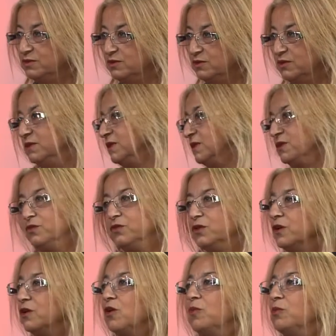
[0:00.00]
So this is a
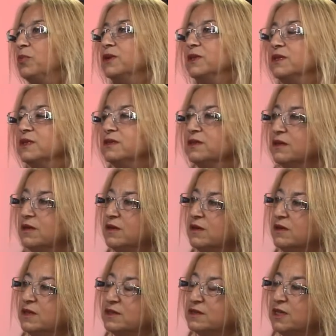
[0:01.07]
very completed
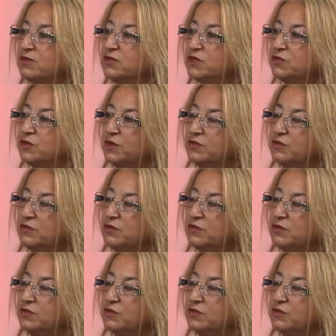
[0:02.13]
service for